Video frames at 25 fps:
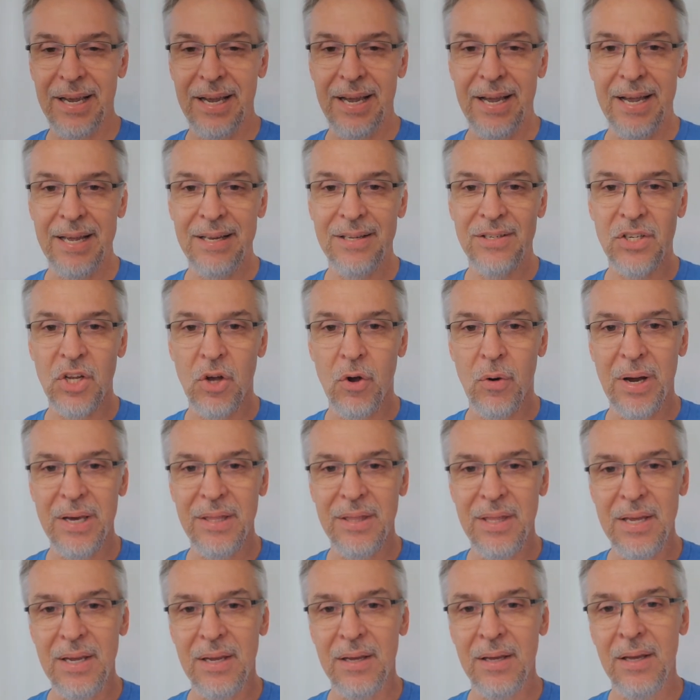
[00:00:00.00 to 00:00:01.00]
And so I
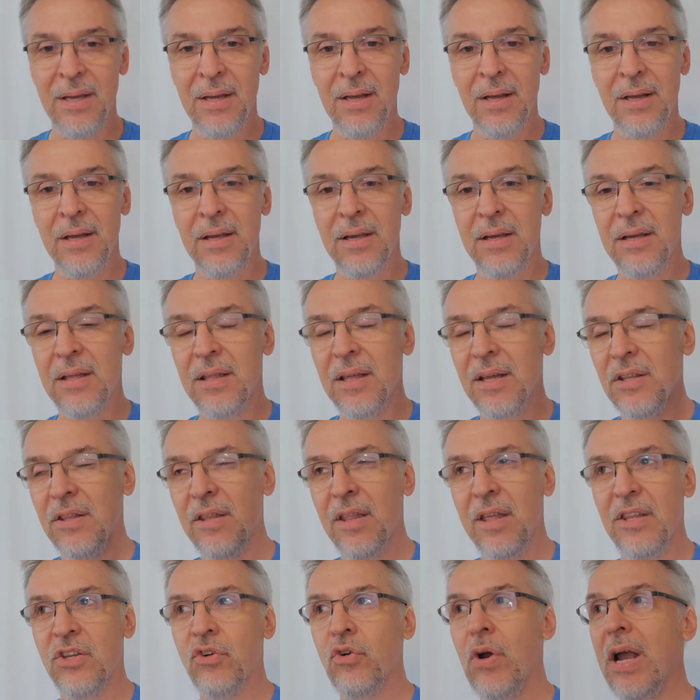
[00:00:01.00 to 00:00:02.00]
think the,
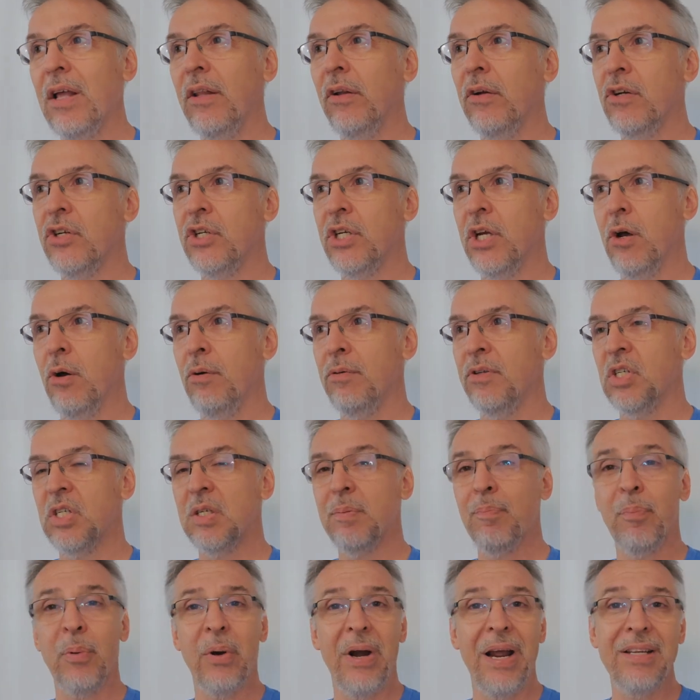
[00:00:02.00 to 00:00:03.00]
the trailer showed
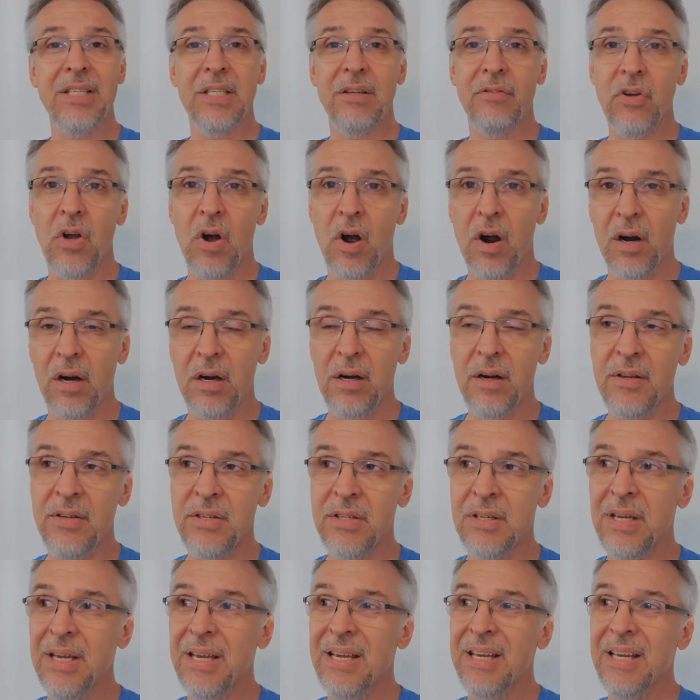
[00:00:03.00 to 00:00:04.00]
spreads of cards,